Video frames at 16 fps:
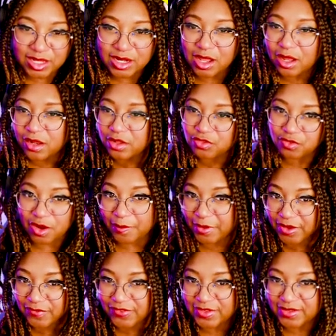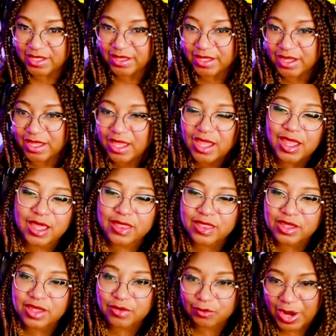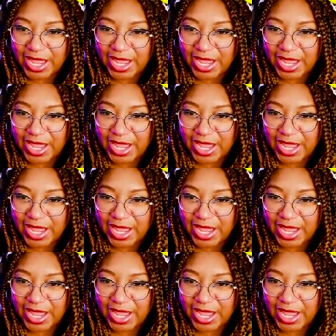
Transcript: it ought to drop off the ceiling, and then you can